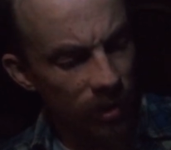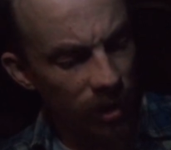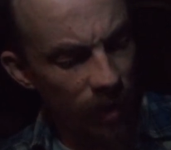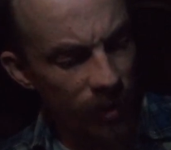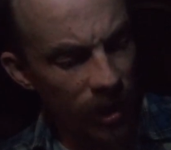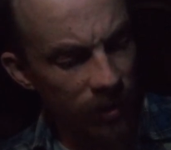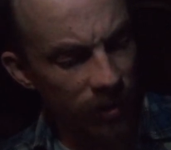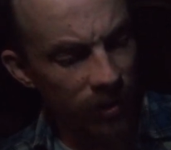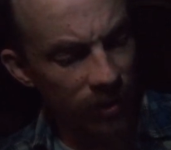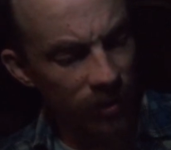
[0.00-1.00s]
Coming on
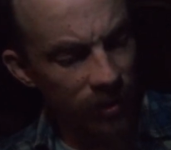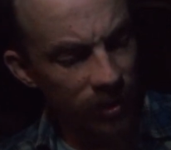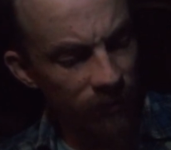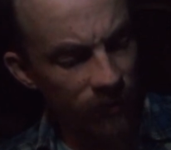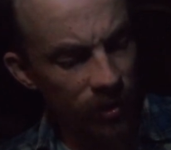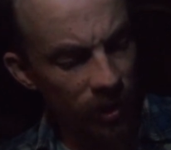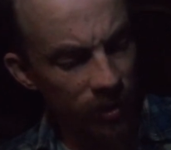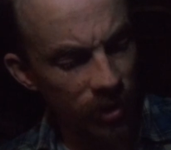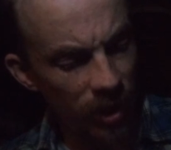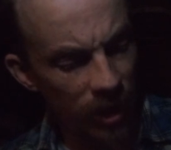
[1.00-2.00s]
the heels of
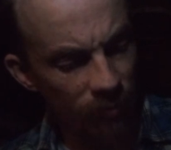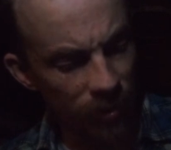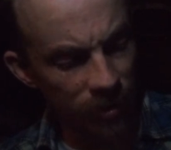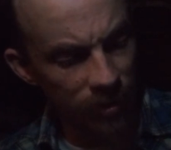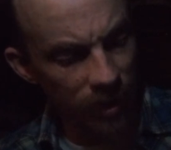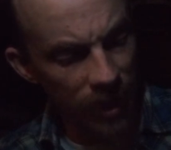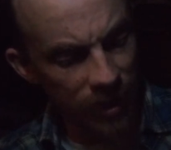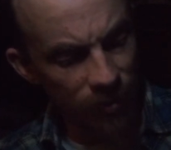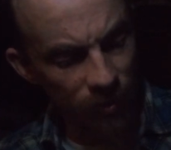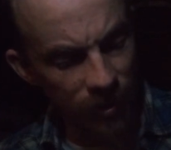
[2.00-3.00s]
Judge
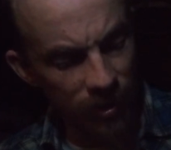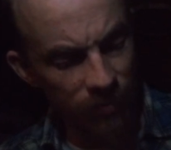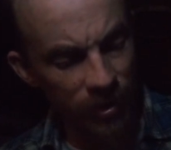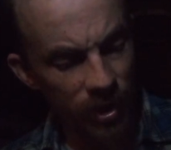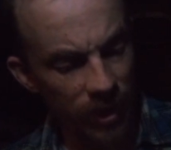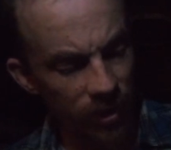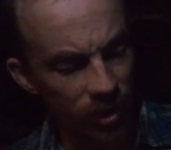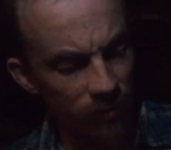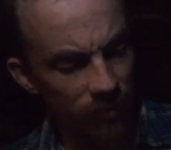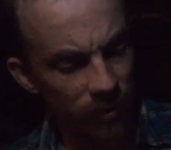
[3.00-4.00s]
Haynsworth's
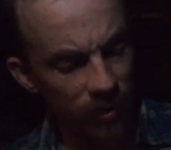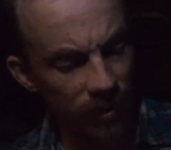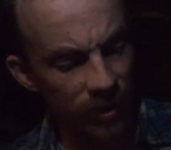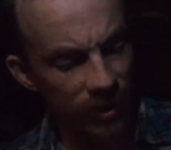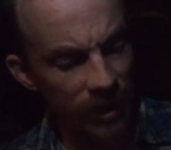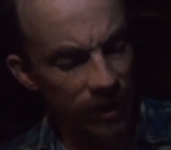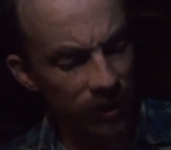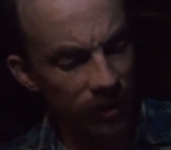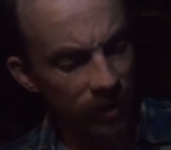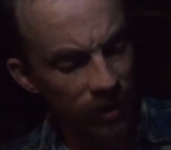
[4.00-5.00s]
rejection to the
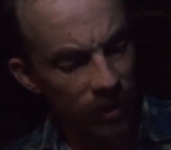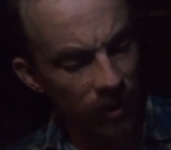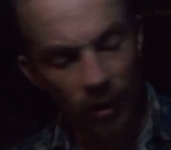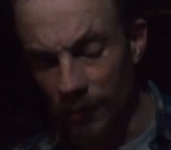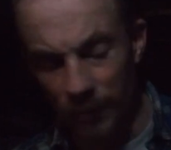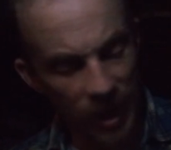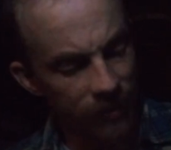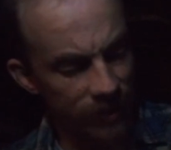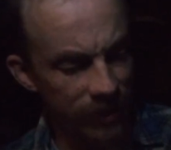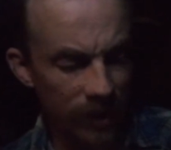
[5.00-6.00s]
Senate, or by
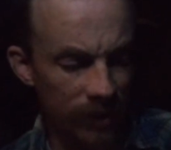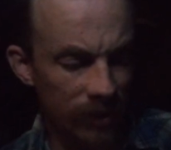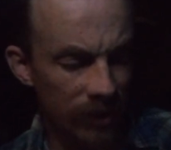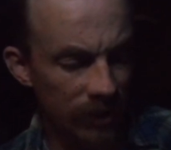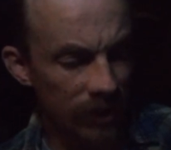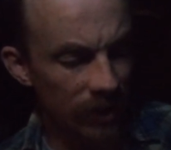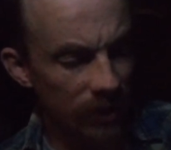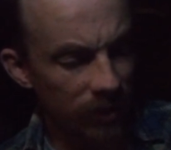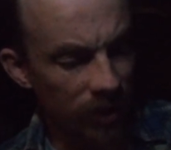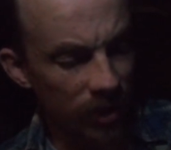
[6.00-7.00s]
the Senate,
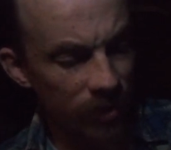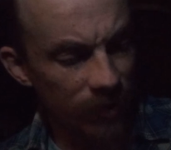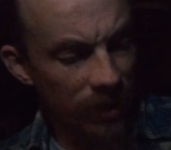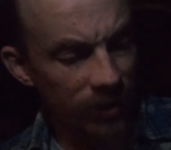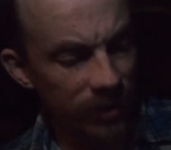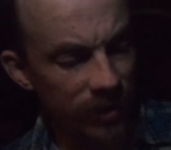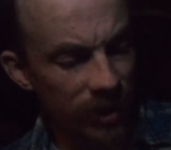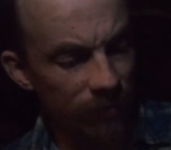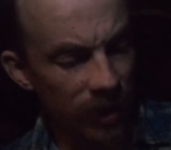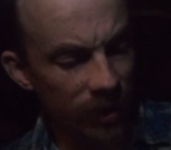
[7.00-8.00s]
Carswell had
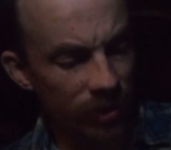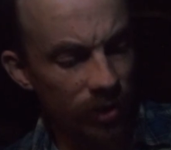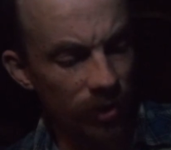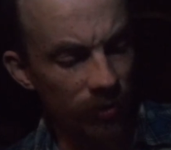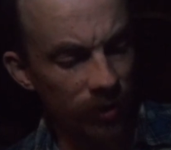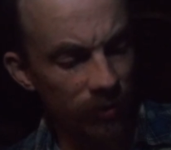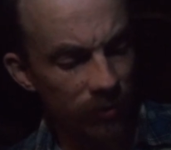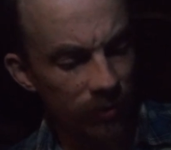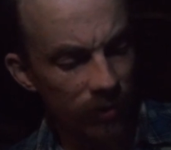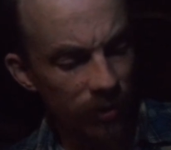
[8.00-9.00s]
seemed like a shoo in
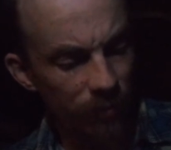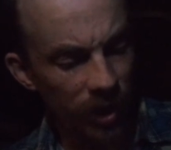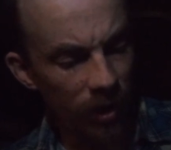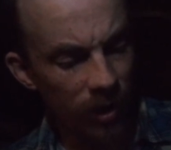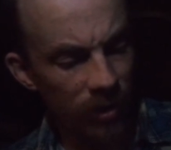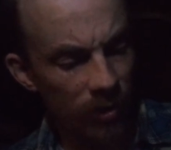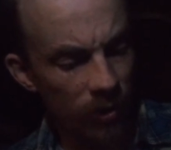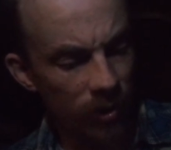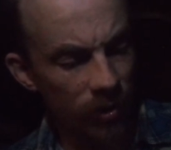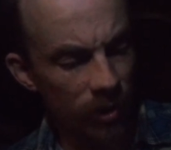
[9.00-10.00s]
but a
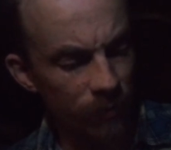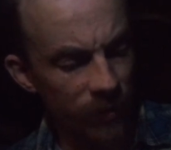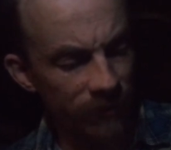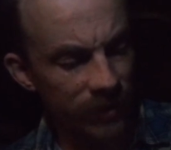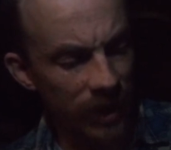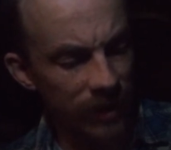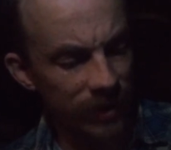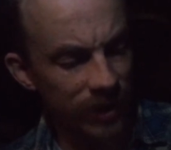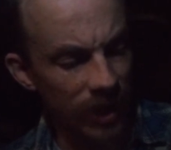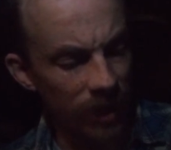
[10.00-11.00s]
hardcore group of Senate
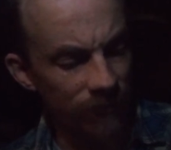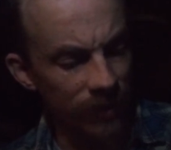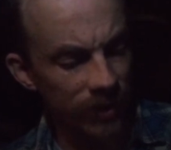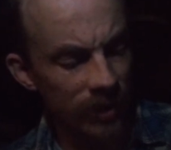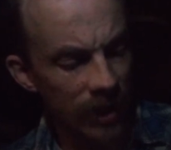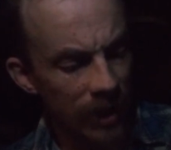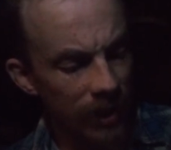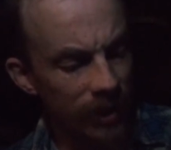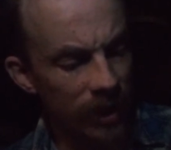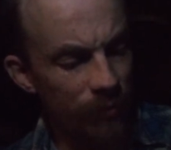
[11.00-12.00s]
staffers,
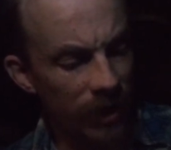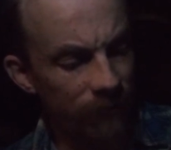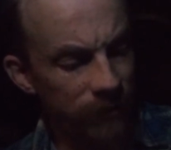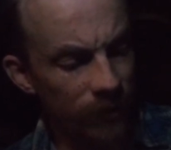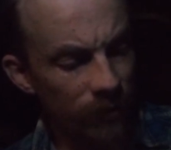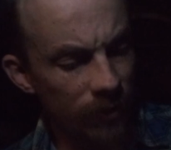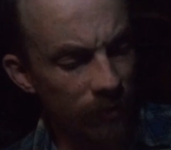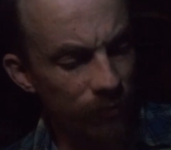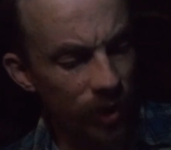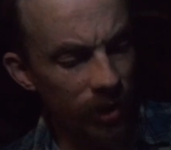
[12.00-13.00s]
led by Flug
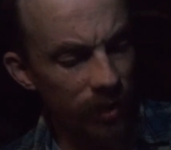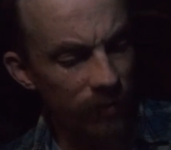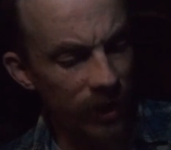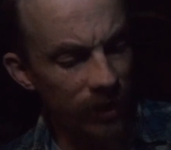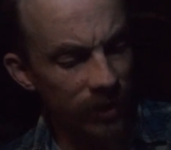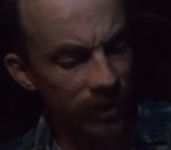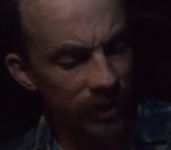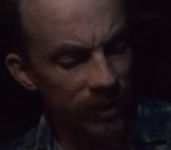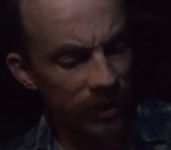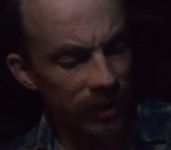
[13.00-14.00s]
and Birch Bayh's
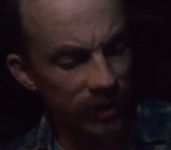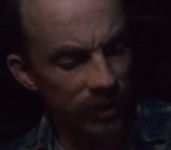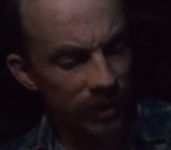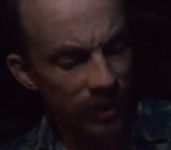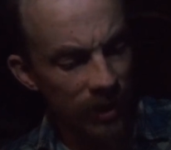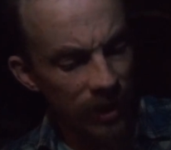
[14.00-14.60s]
assistants,